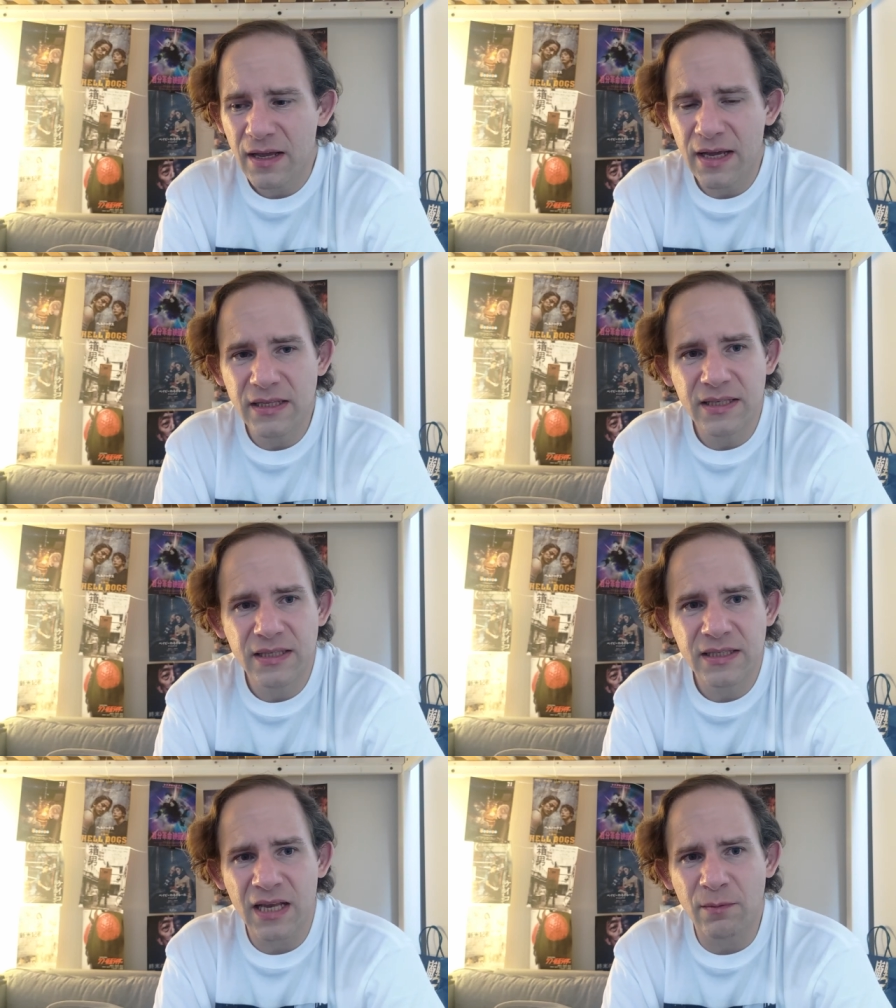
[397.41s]
It's
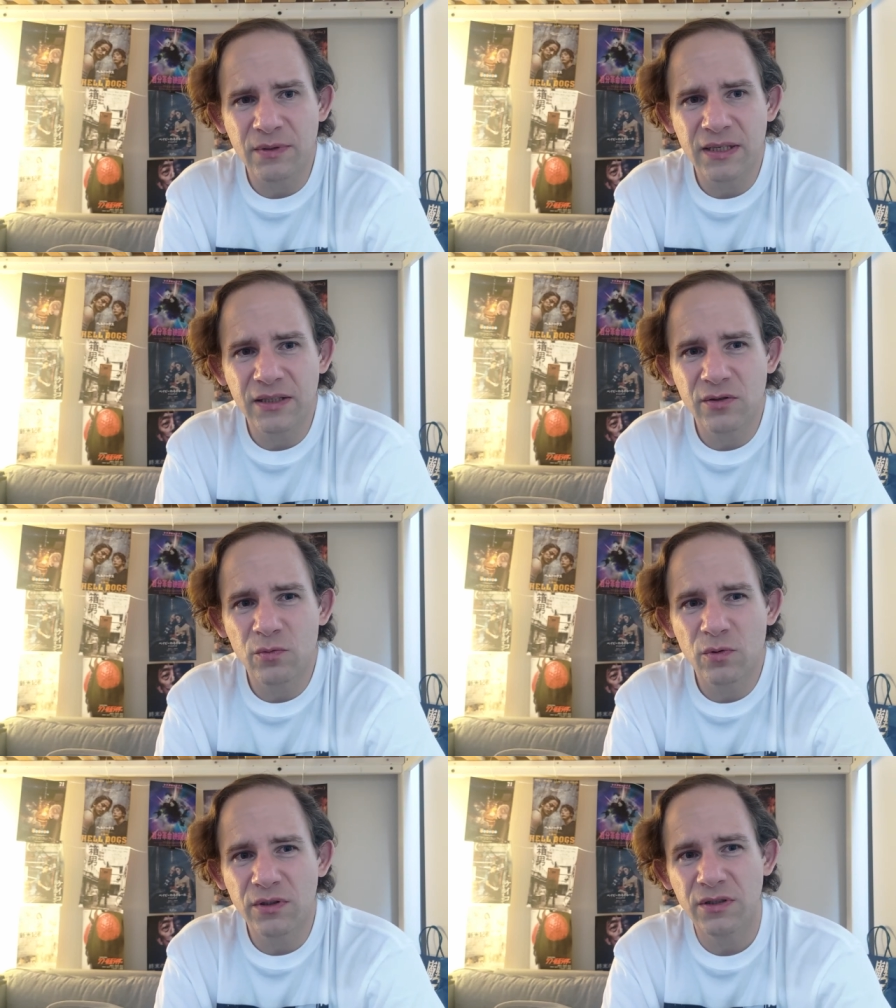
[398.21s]
something
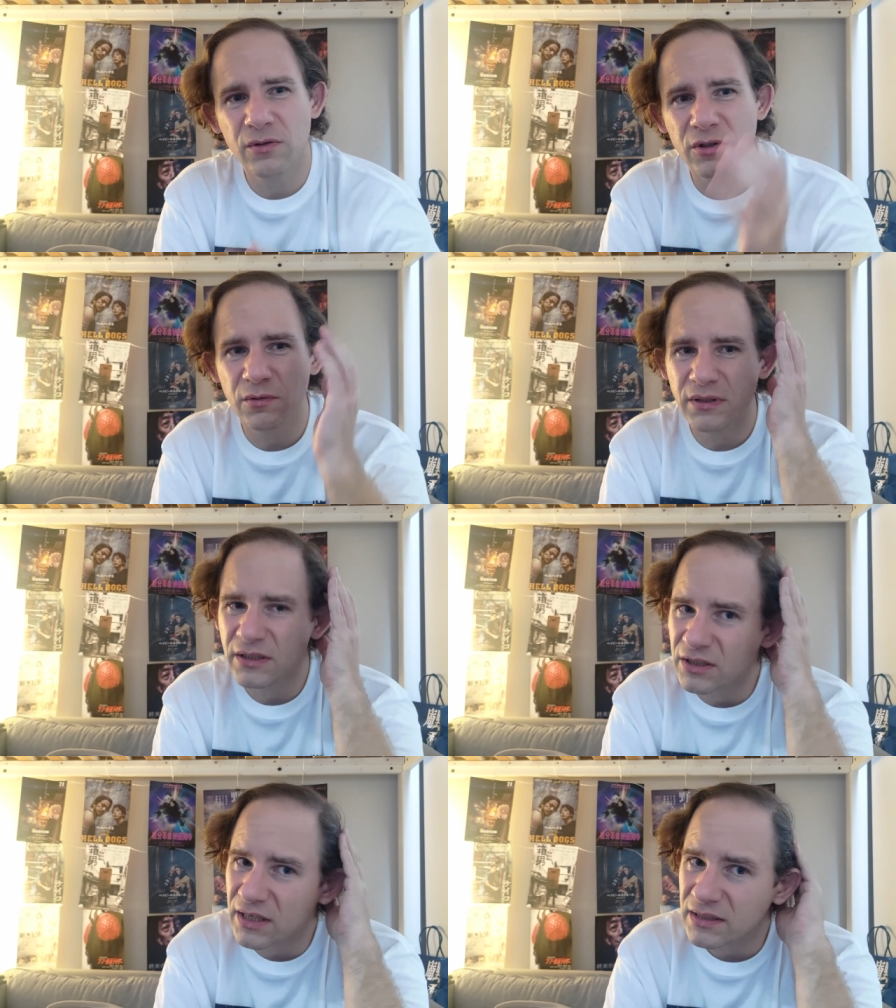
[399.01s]
you would
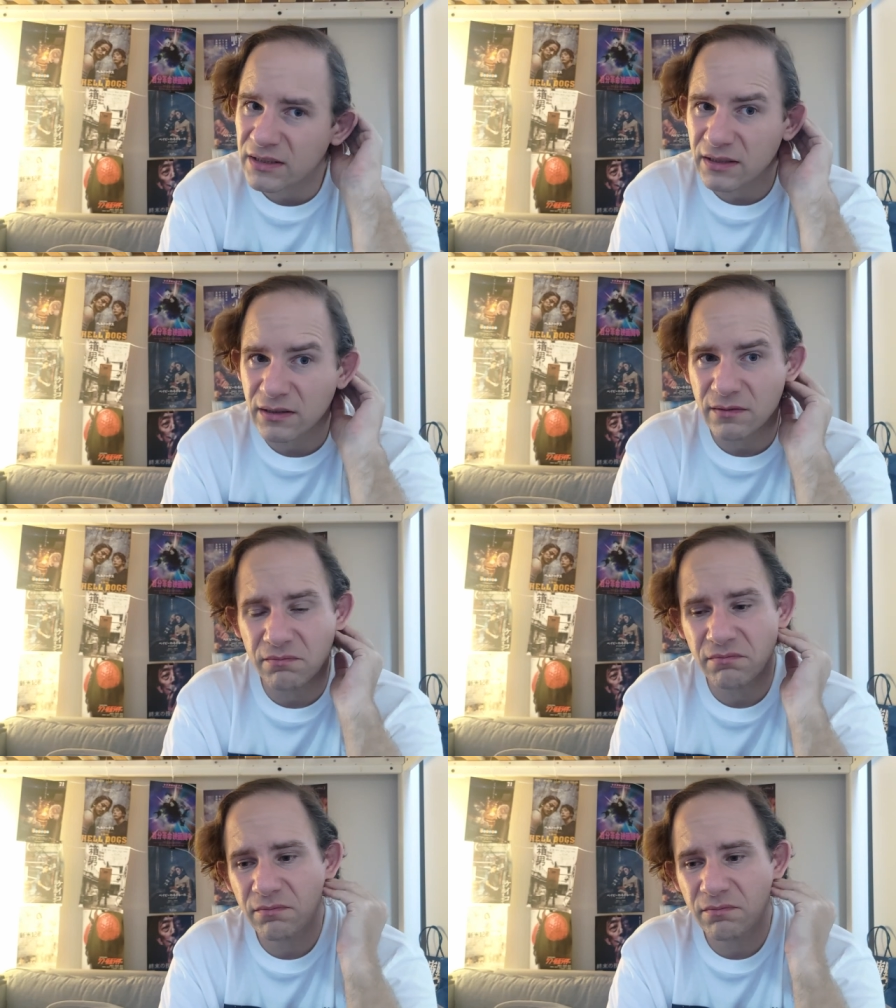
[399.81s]
usually just uh,